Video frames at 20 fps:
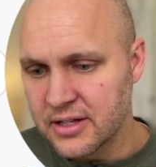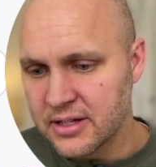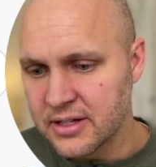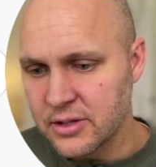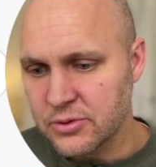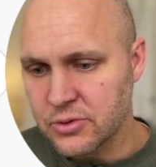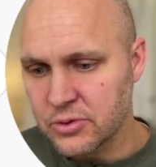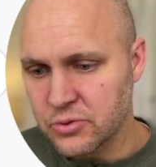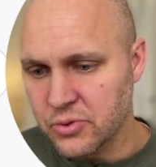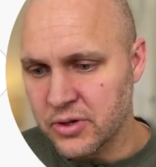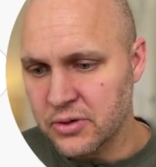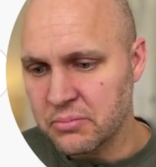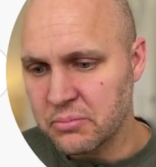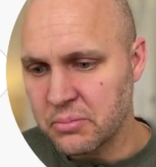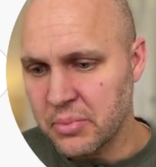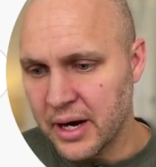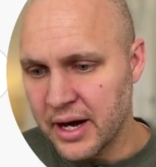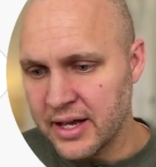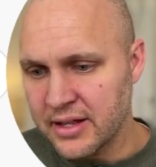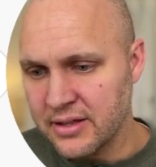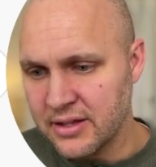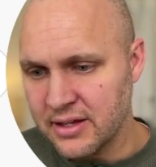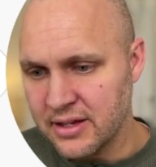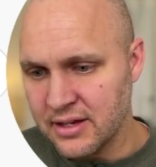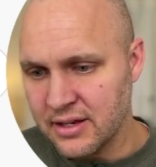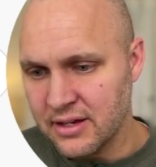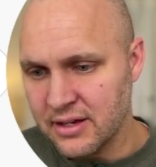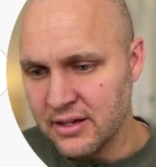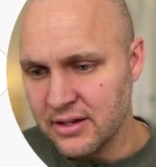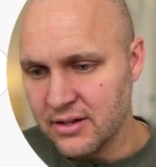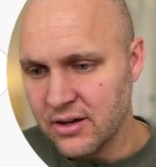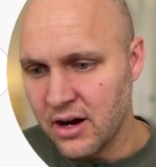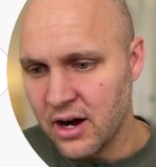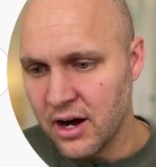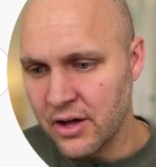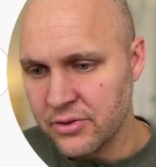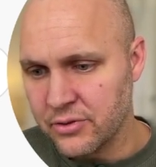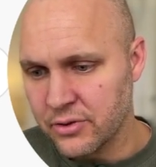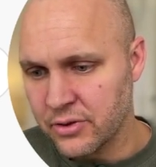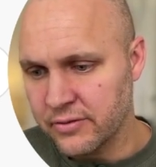this was written by the
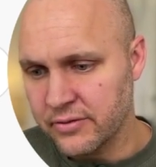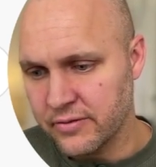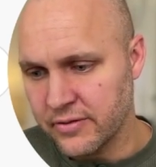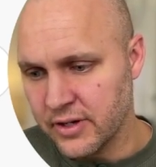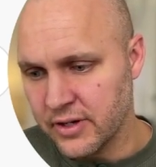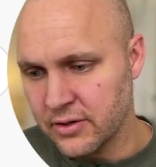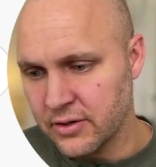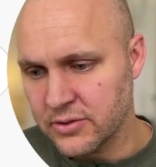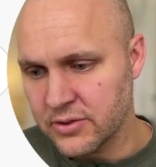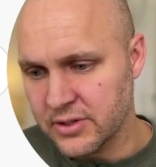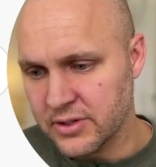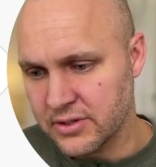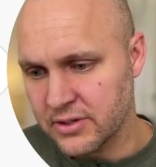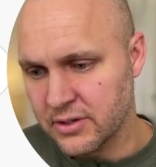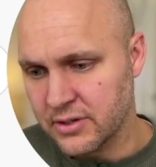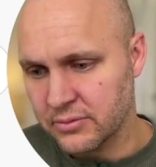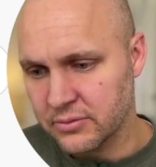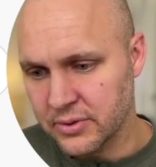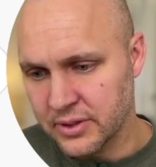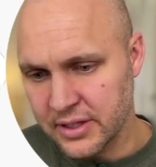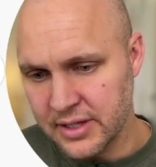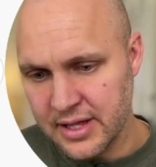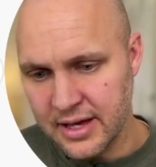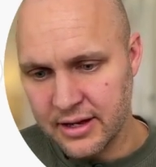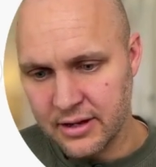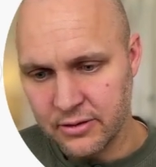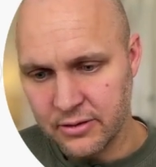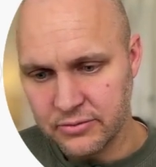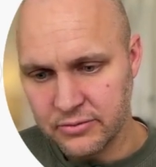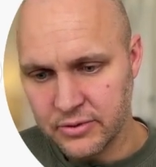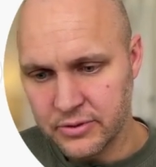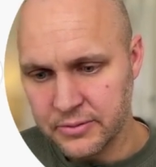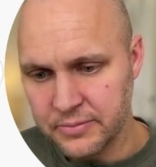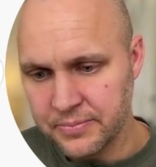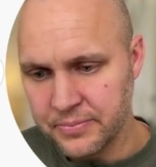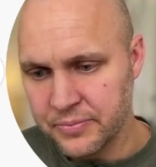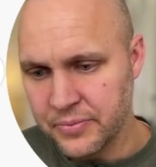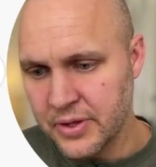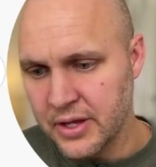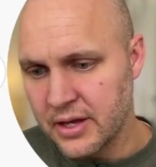author of the video. So that's not really that helpful
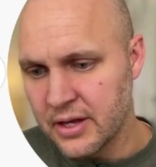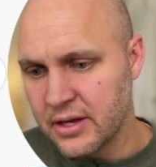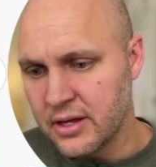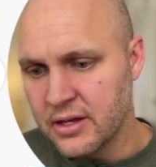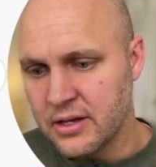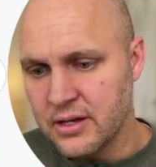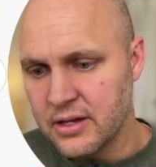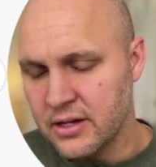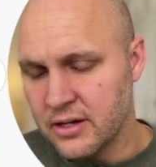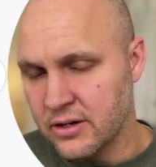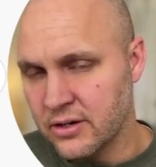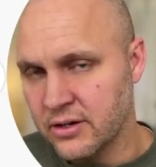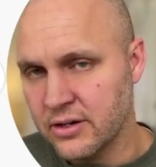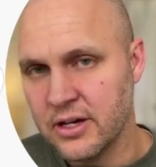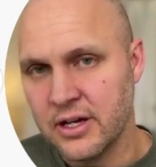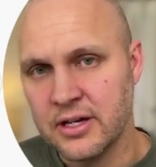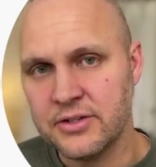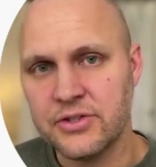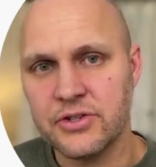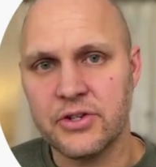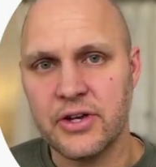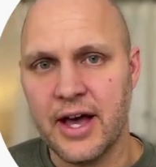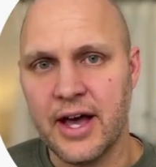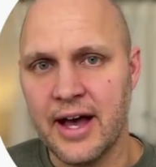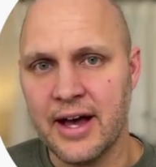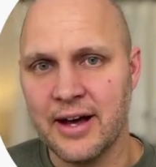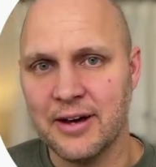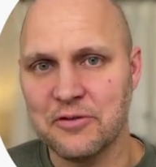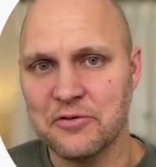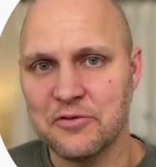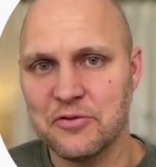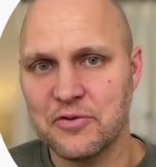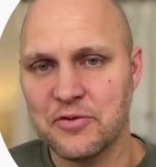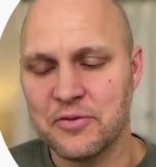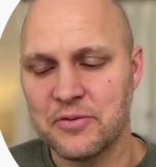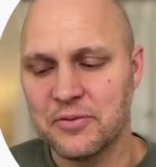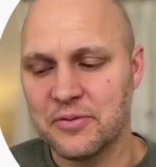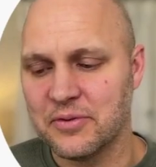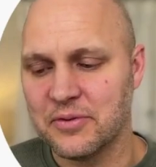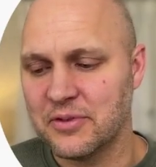in our case to have
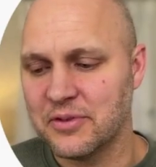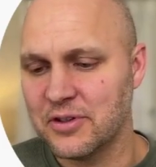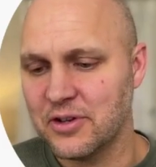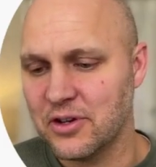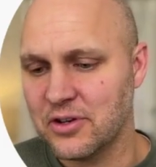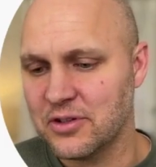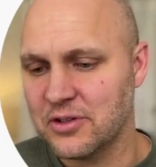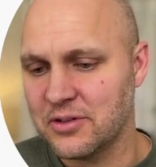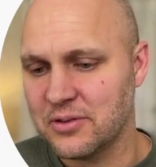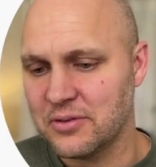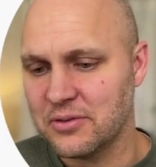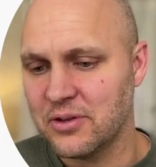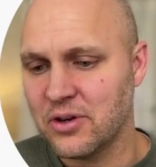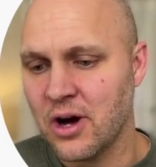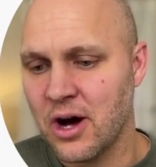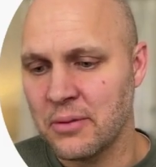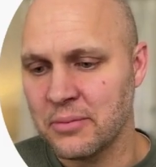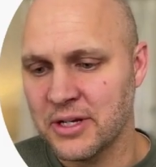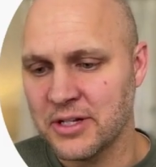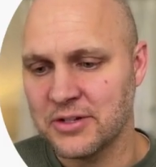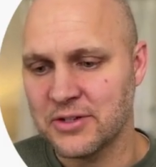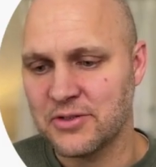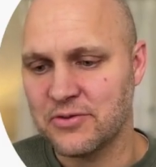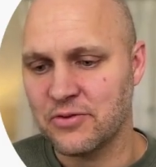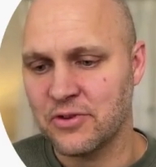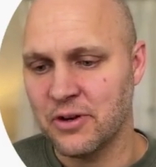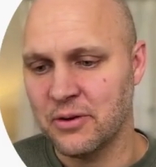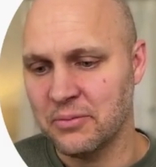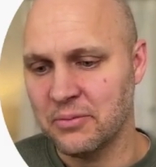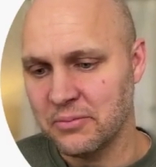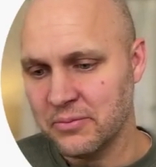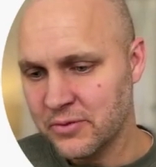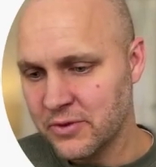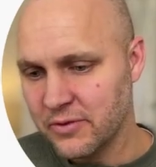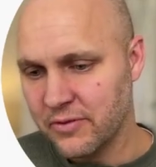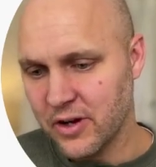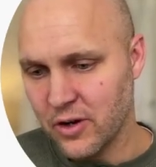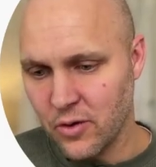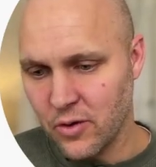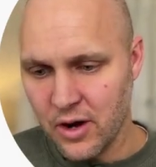comments from the
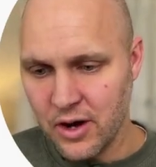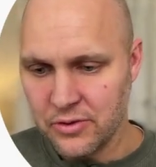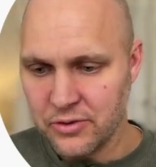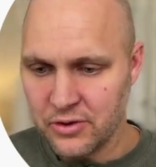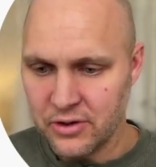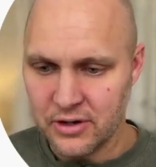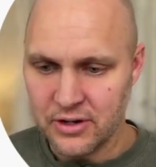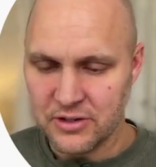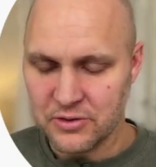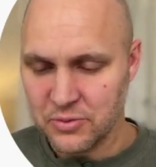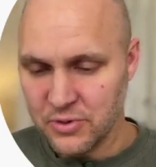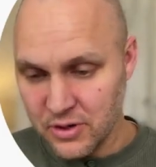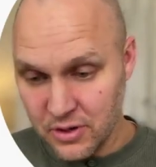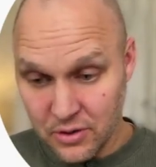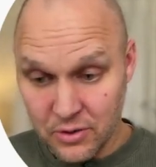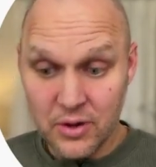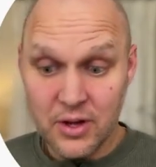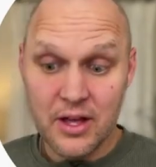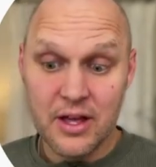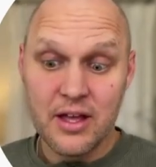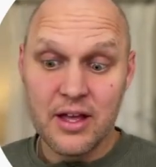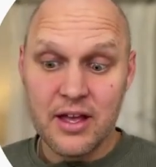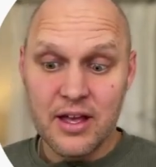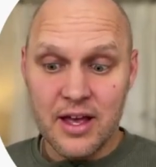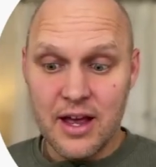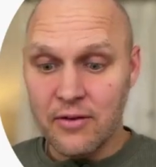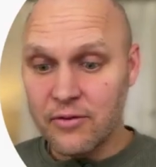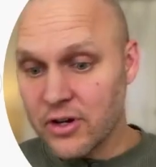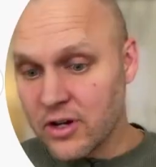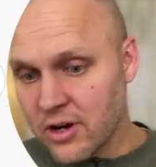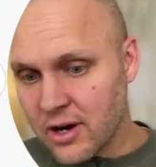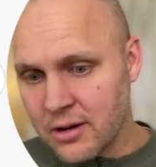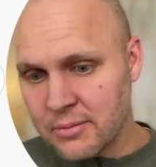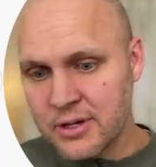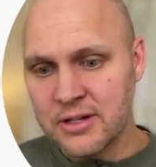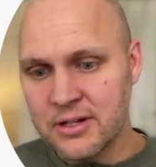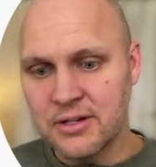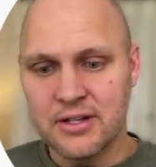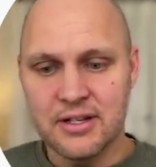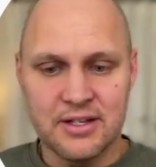video author. And as we know, every
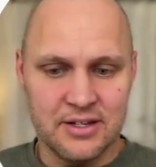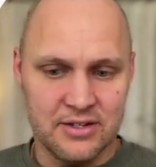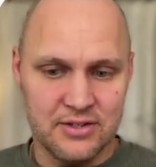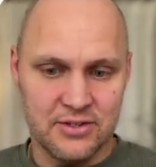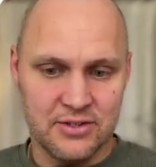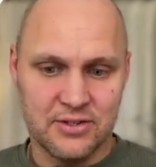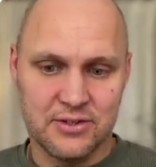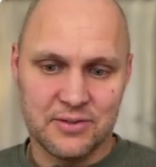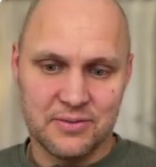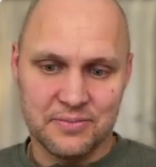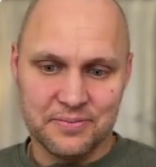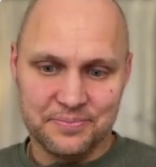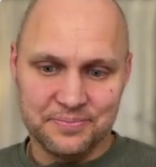comment is